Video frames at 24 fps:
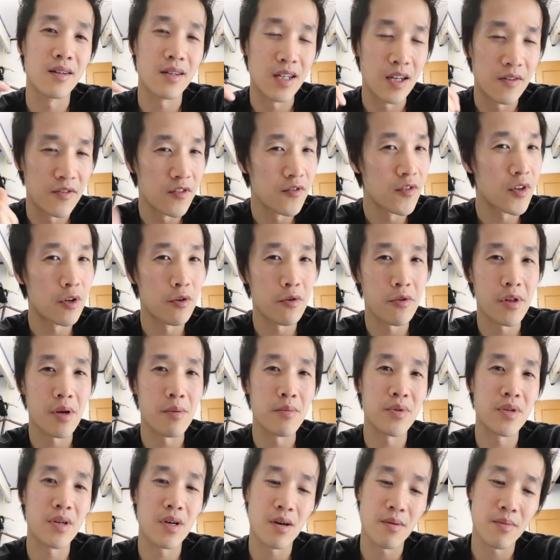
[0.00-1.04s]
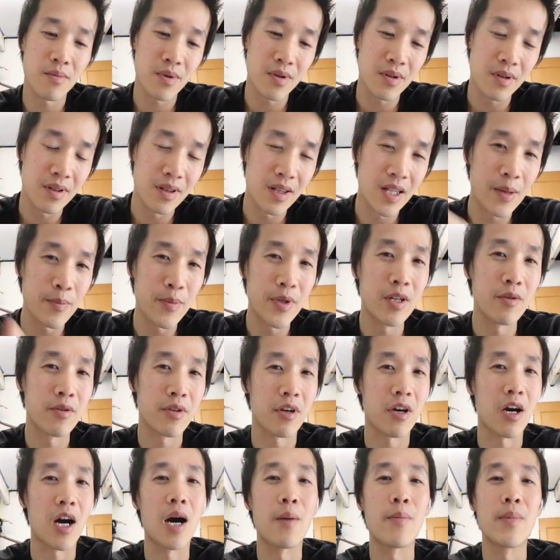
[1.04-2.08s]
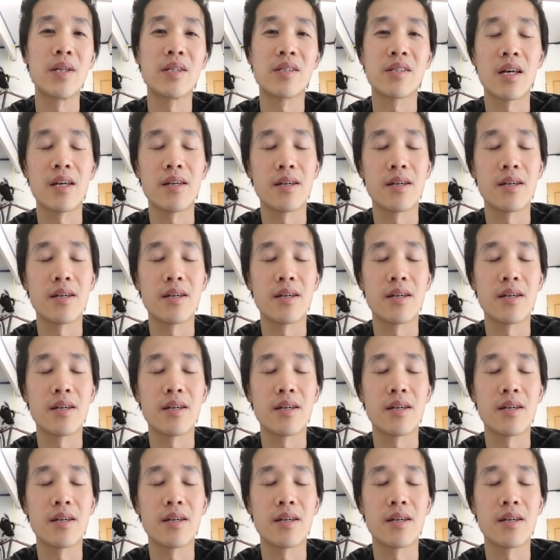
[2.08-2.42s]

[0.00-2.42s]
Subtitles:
give the video a thumbs up. Let me know in the comments